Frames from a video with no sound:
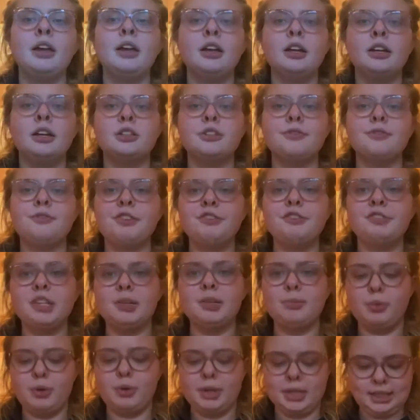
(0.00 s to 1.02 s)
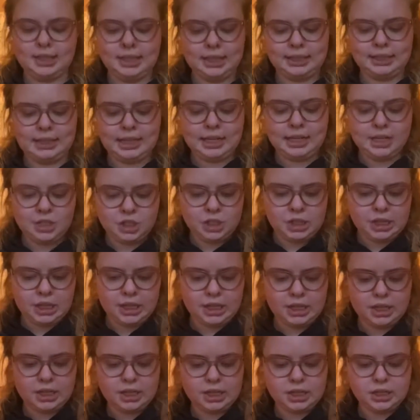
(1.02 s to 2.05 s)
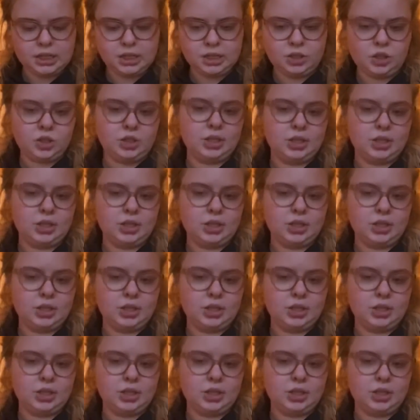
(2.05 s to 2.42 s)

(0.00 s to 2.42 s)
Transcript: It's 15.6 inches, just a